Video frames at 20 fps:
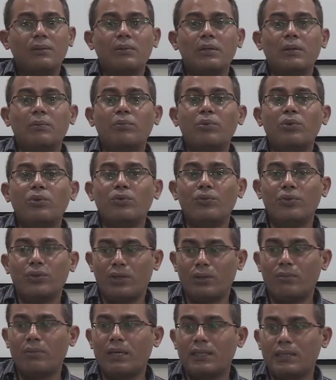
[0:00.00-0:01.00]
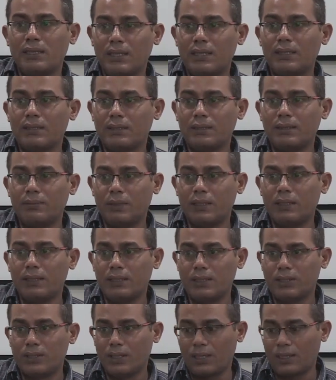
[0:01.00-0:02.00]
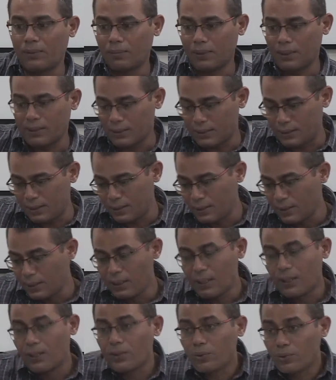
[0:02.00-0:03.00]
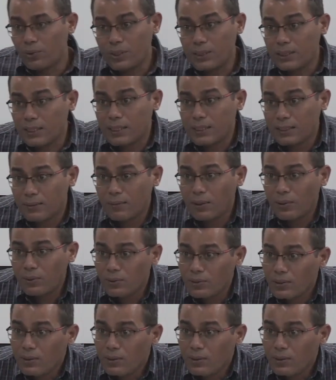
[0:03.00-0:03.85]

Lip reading: improve your imagination capacity. The question is about